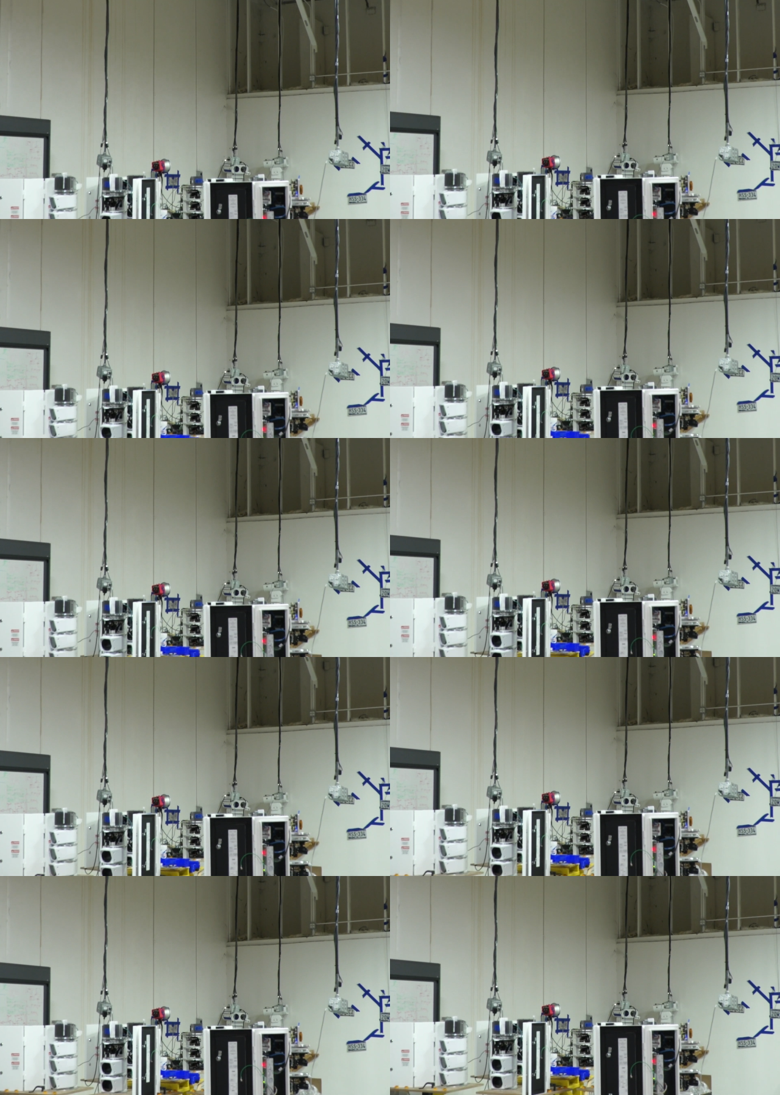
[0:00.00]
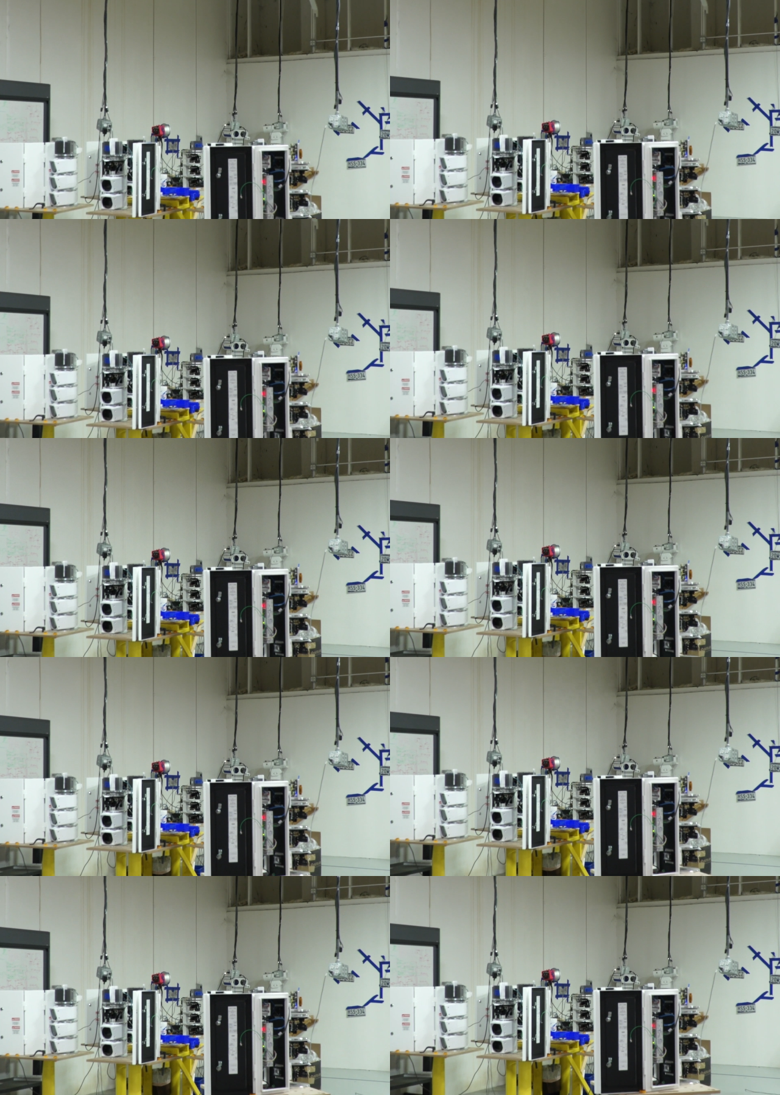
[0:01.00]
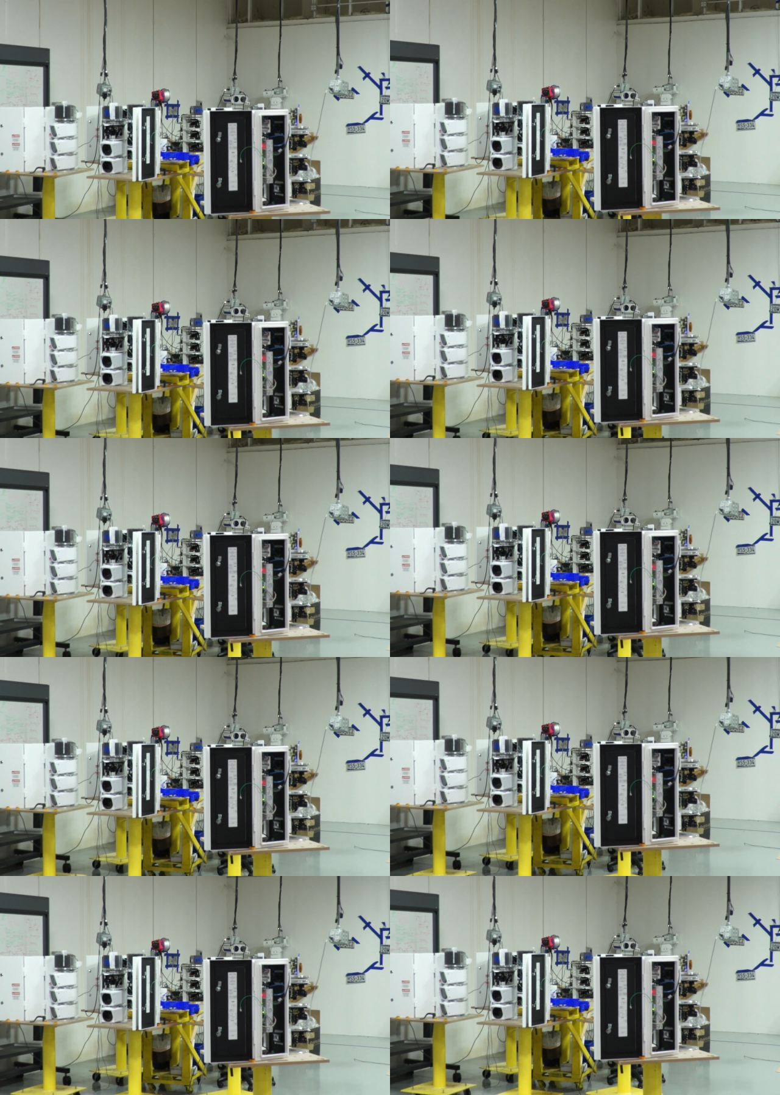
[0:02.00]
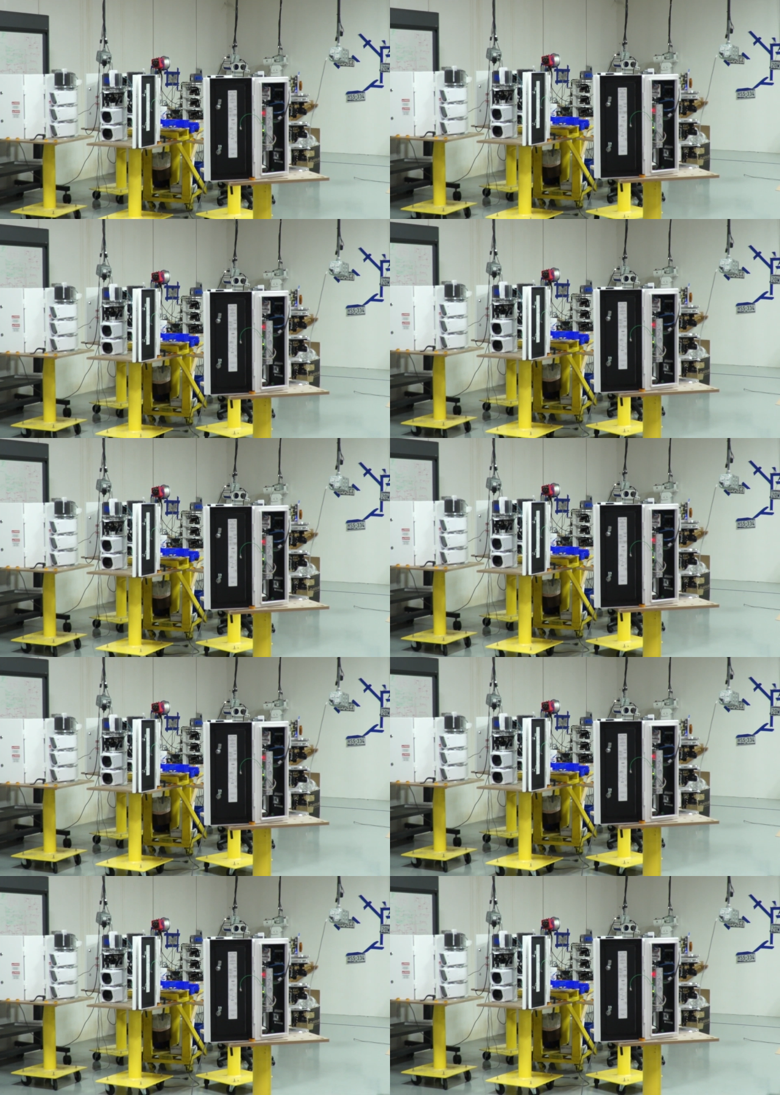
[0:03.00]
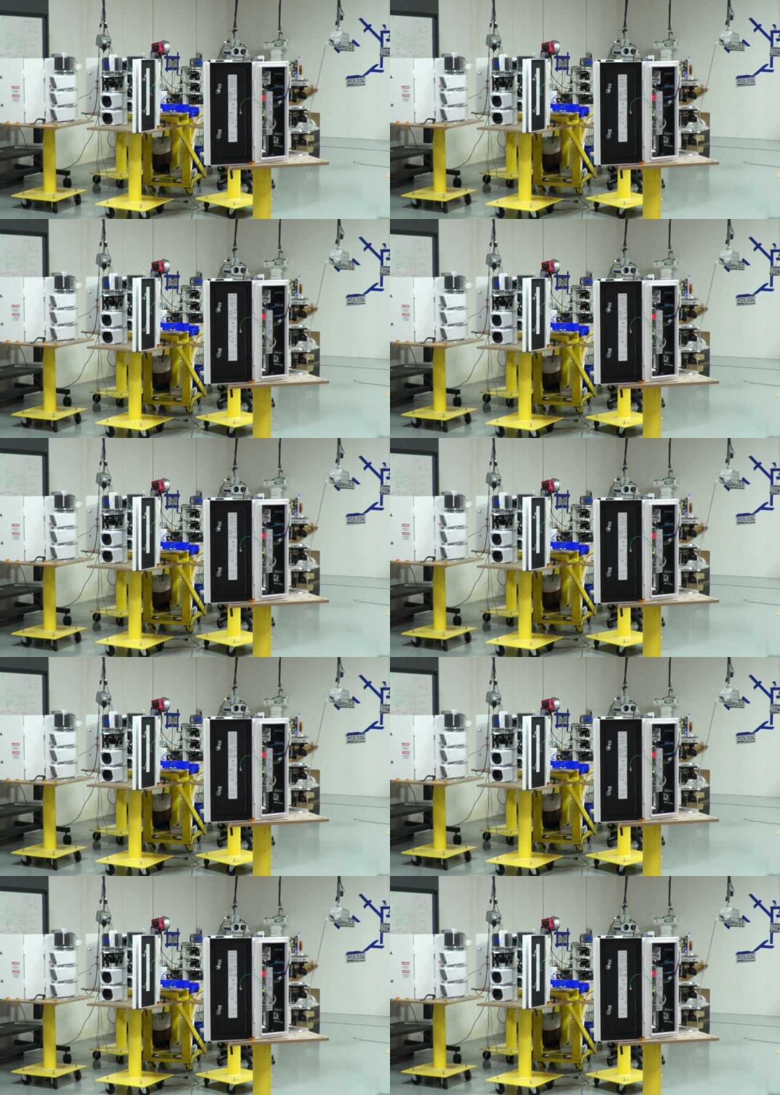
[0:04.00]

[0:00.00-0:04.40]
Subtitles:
[unreadable: no face in view]